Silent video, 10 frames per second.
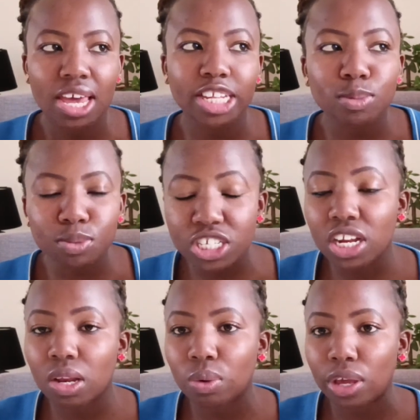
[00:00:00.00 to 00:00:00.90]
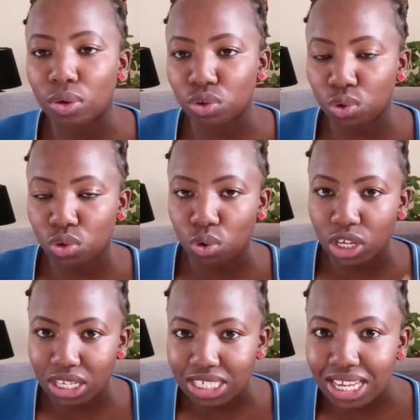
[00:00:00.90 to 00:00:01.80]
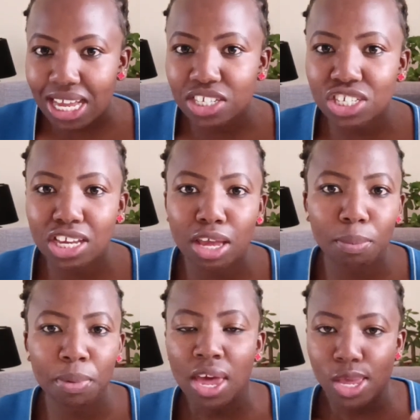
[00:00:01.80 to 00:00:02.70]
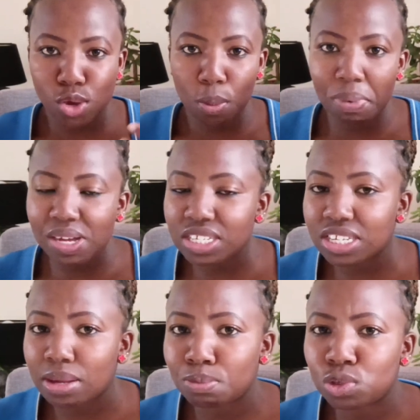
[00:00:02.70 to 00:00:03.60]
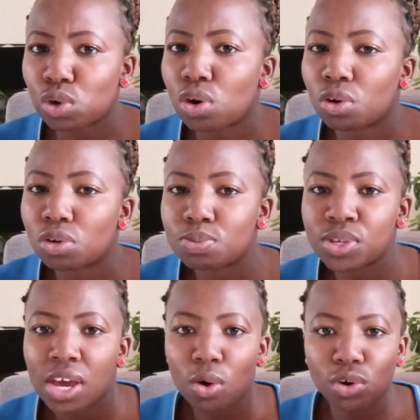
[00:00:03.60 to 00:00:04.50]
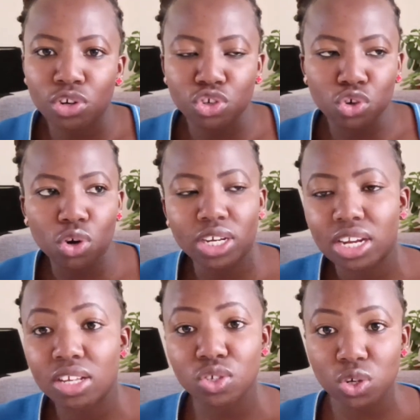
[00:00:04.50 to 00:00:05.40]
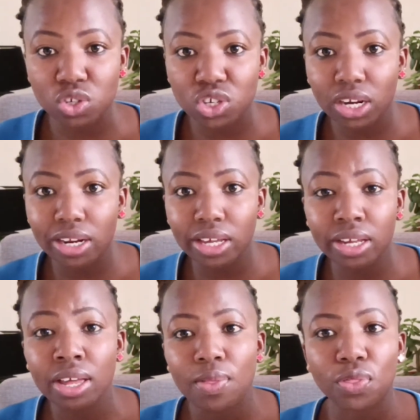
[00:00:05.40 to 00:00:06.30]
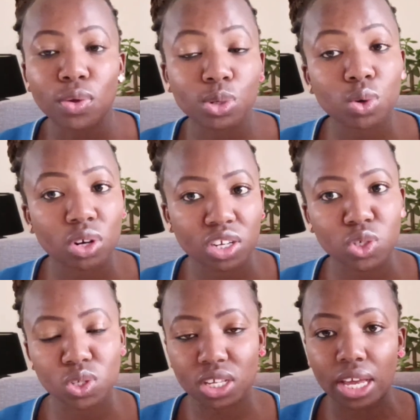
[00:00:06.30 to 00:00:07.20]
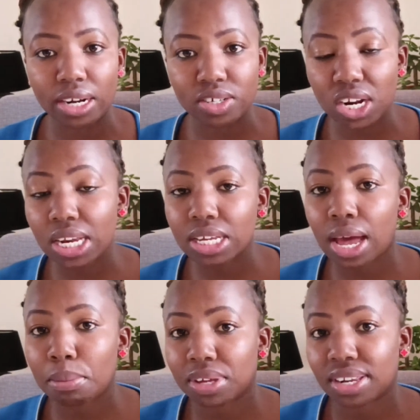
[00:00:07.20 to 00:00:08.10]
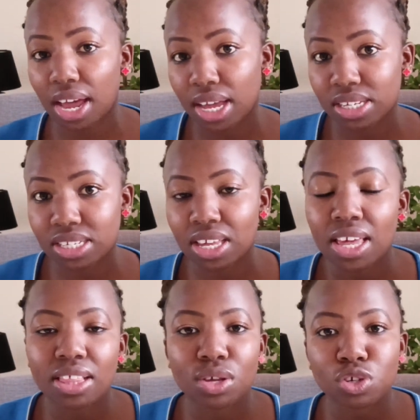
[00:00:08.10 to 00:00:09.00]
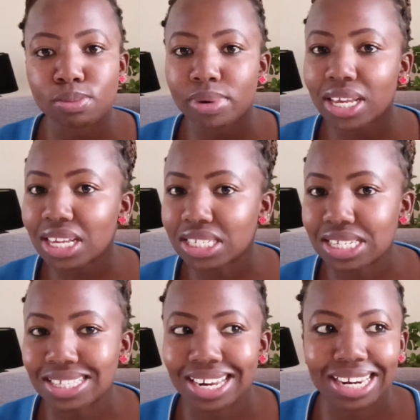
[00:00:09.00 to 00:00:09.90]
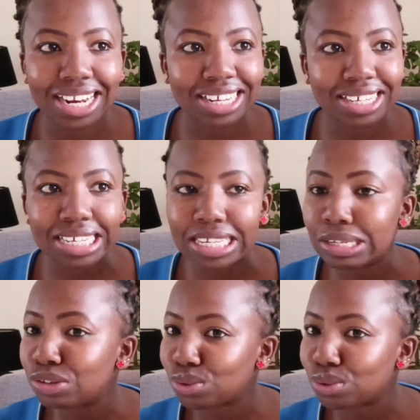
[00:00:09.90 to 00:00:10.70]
especially where you do your internship, your part-time jobs, or your industry training. Those connections can really come in handy. The job market is a really,